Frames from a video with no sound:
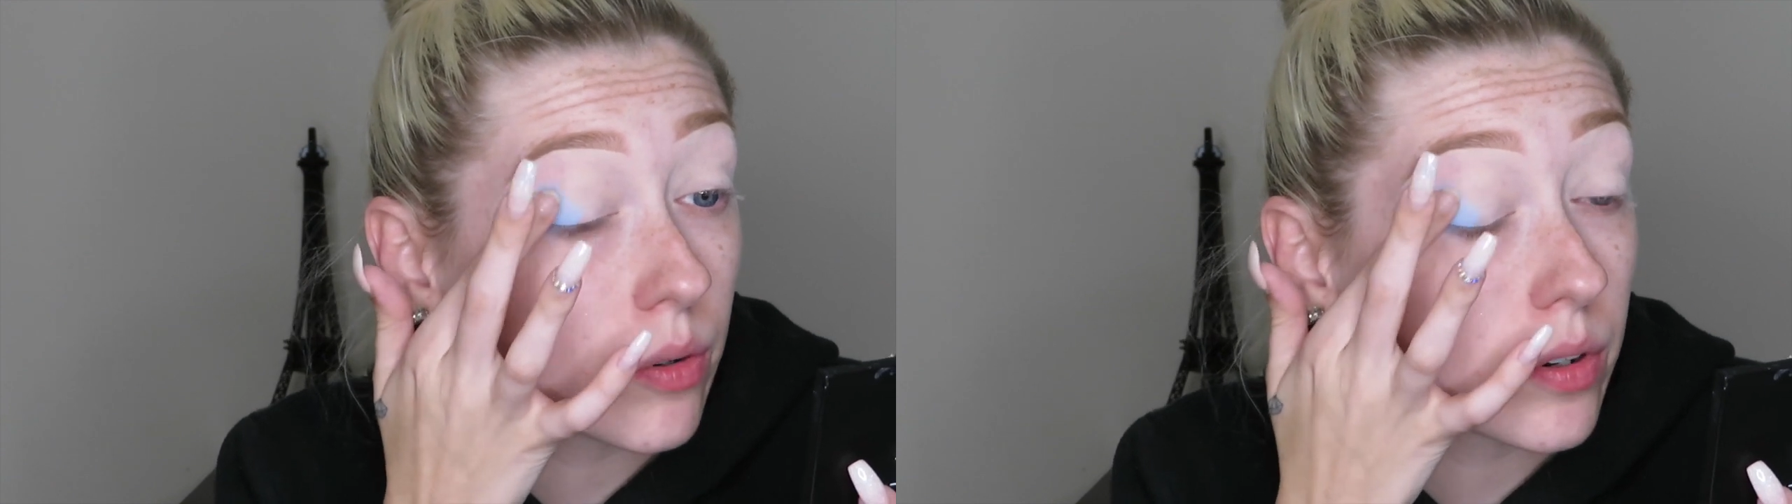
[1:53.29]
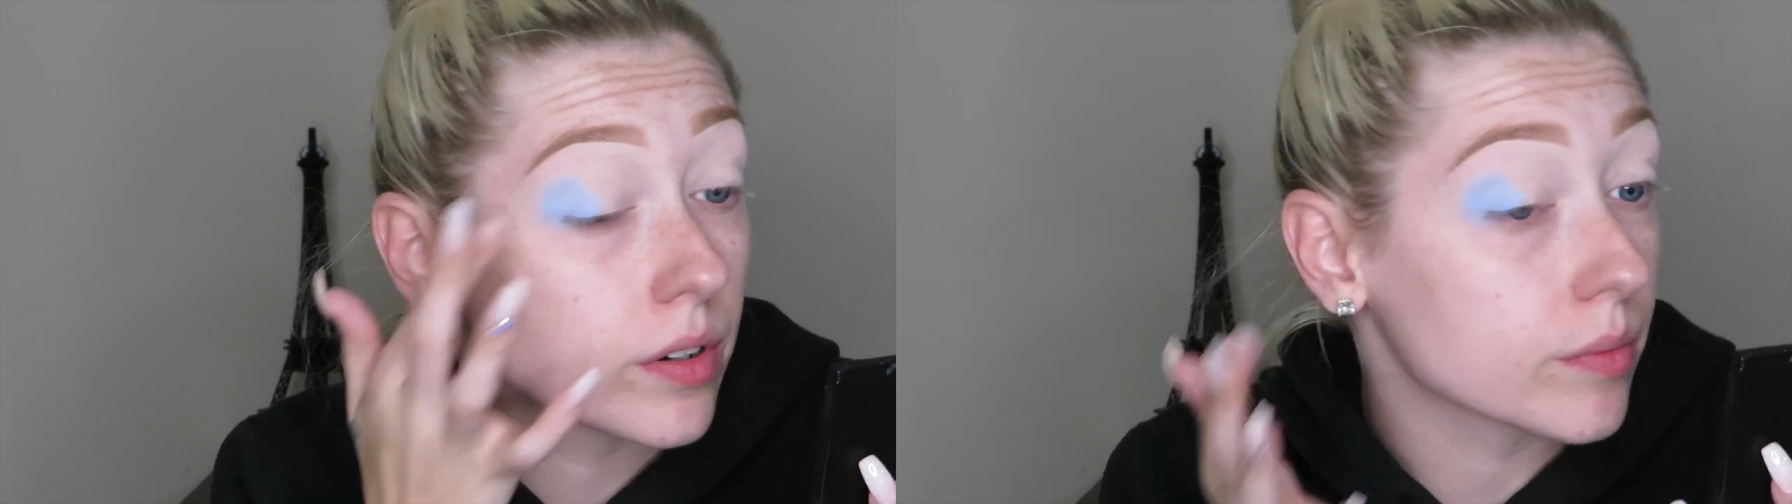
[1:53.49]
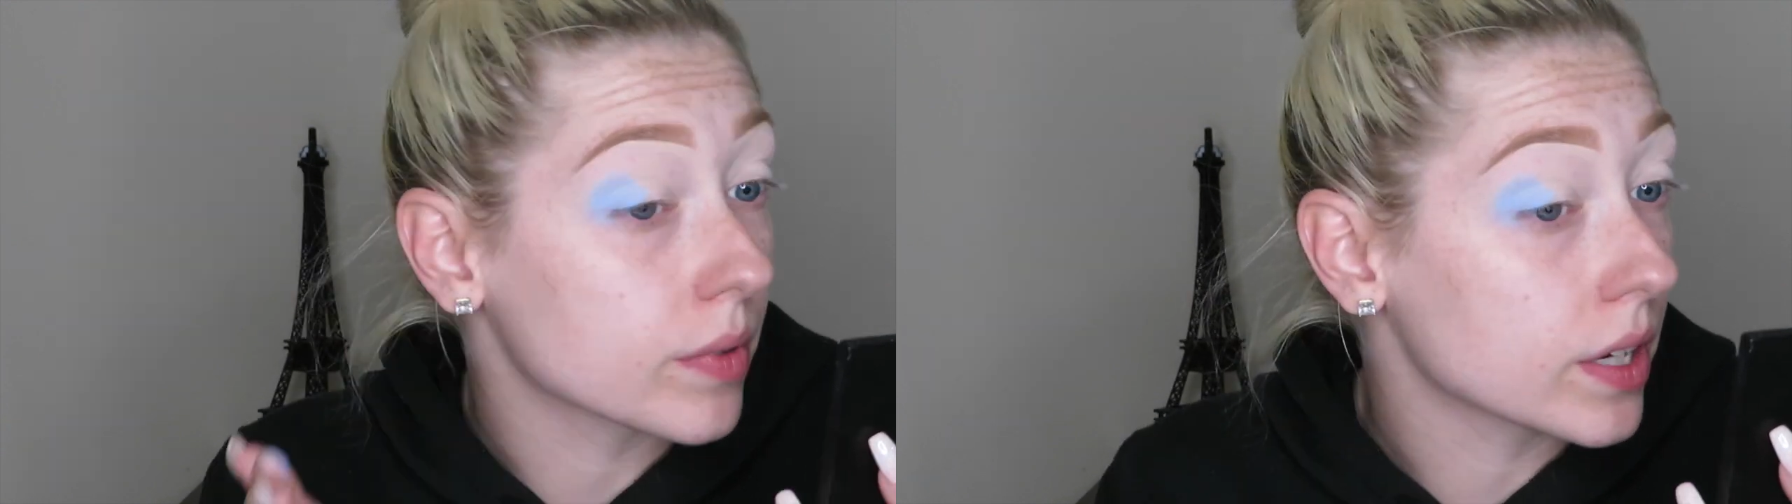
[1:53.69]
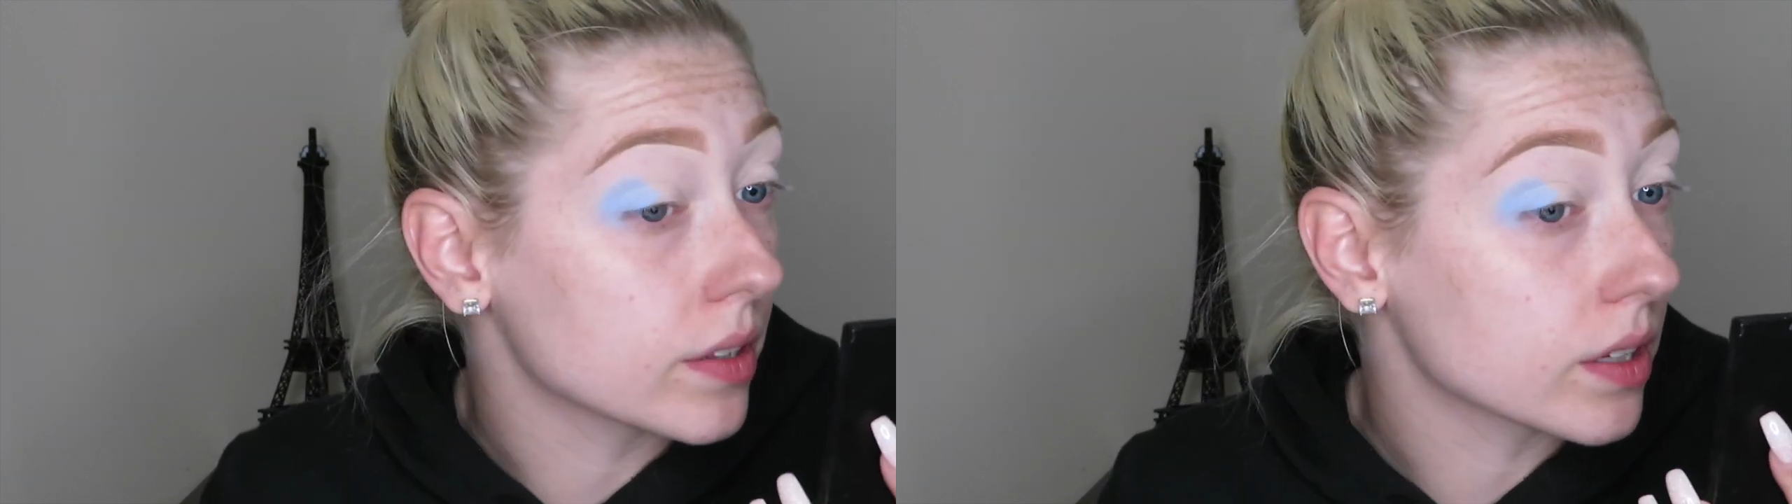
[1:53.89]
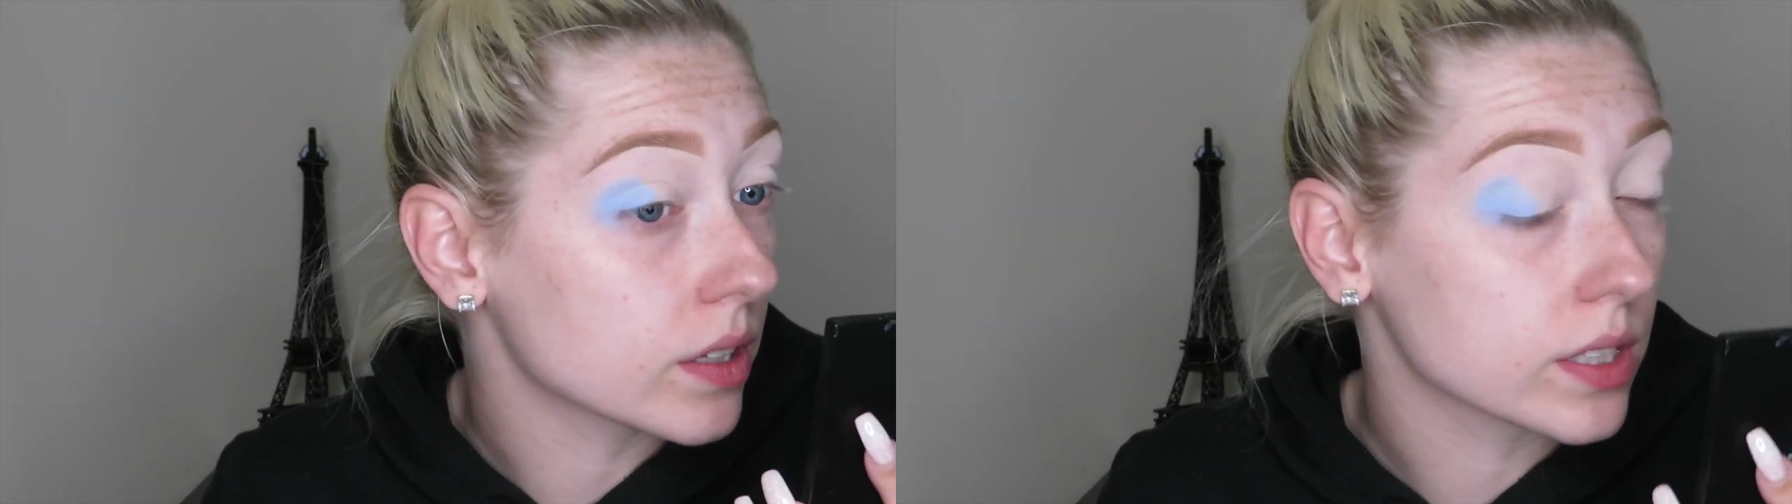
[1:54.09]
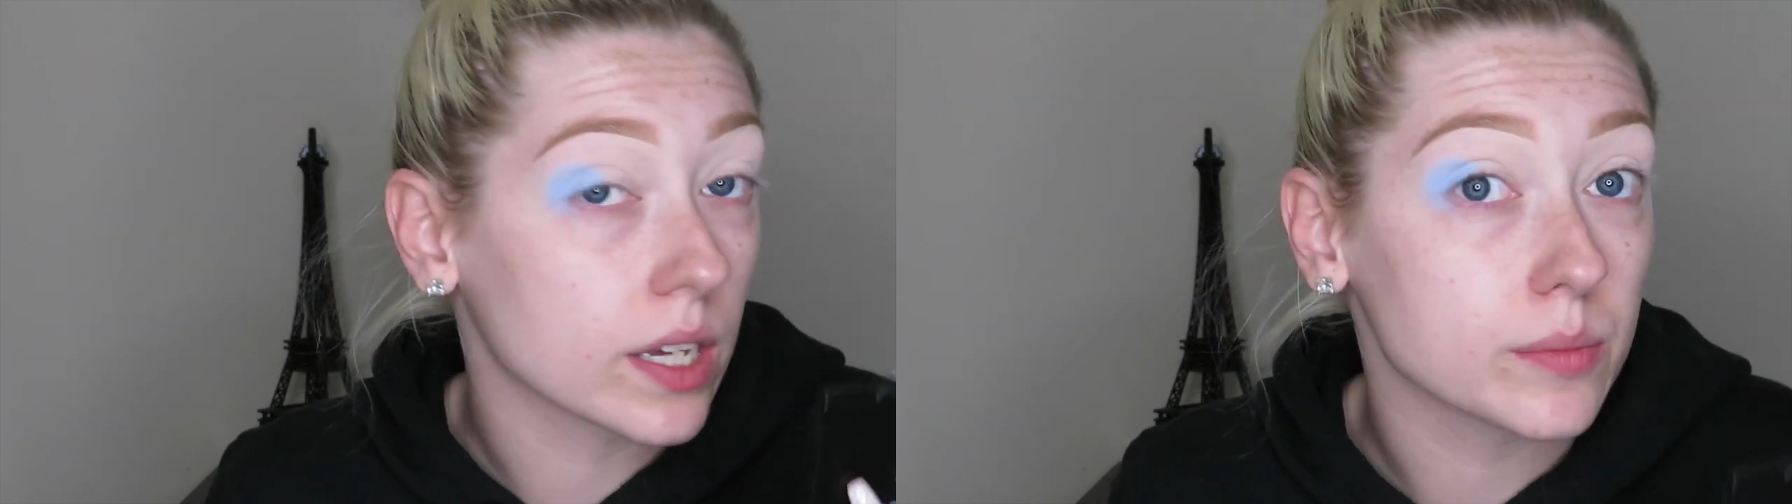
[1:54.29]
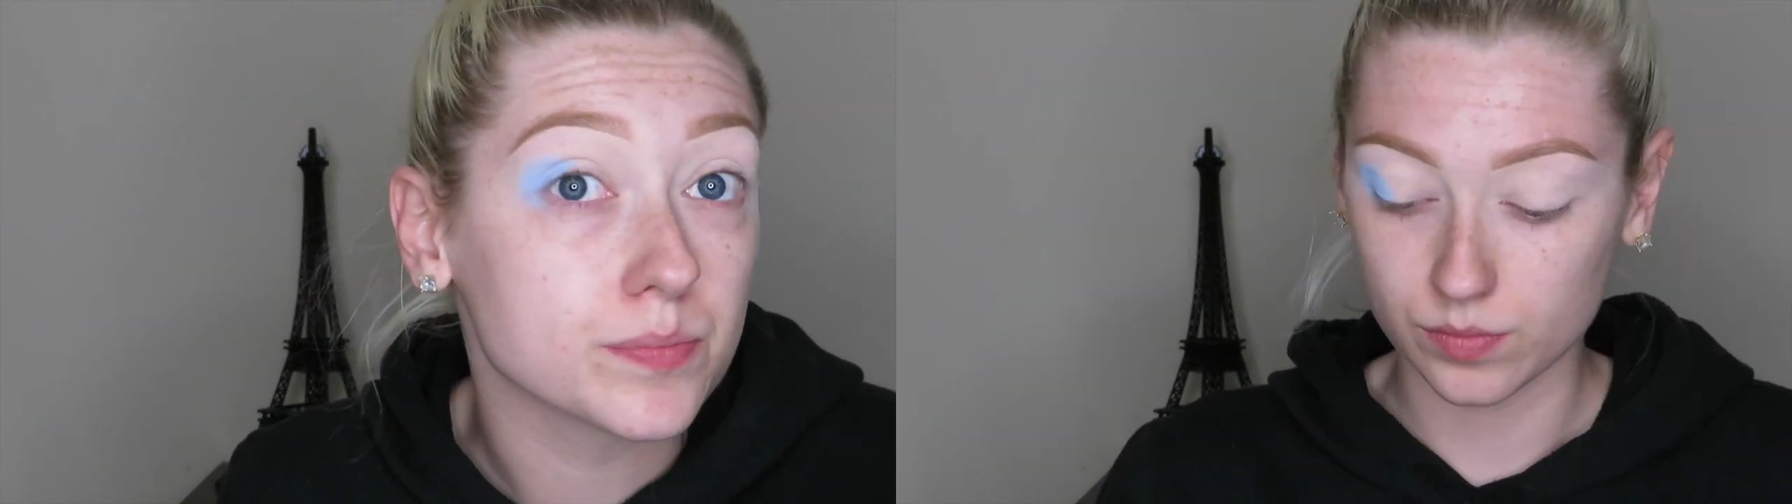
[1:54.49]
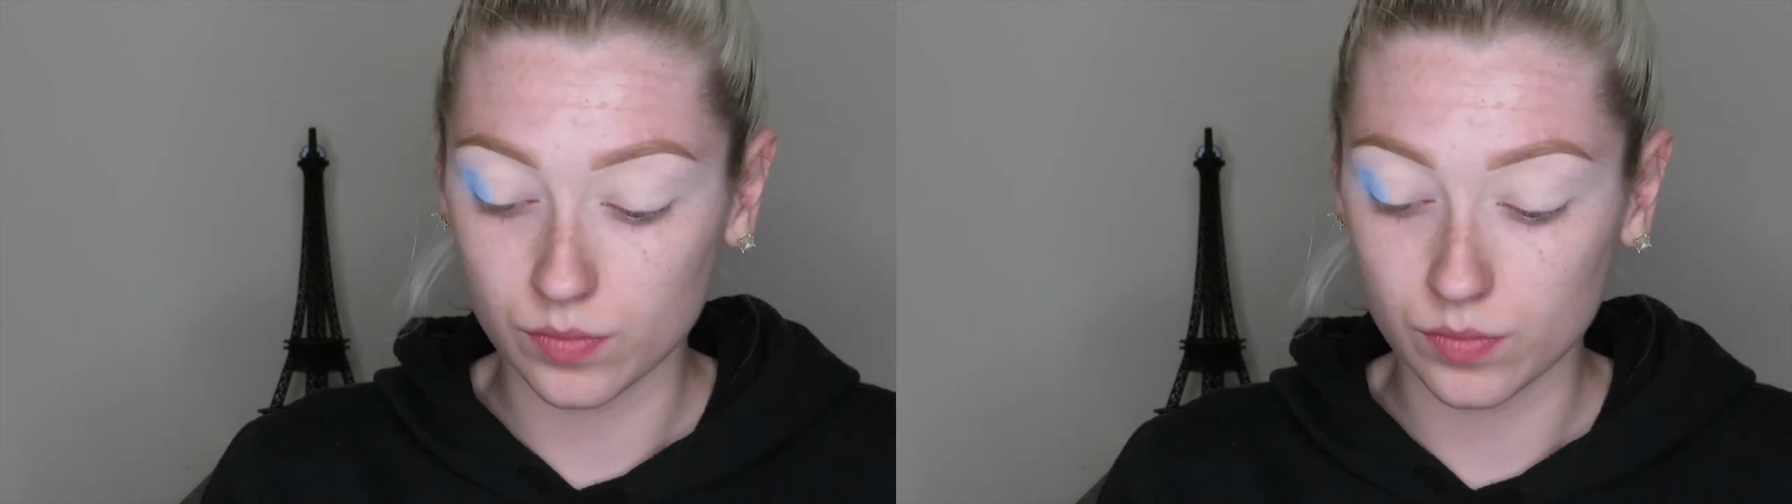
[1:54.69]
or anything like that.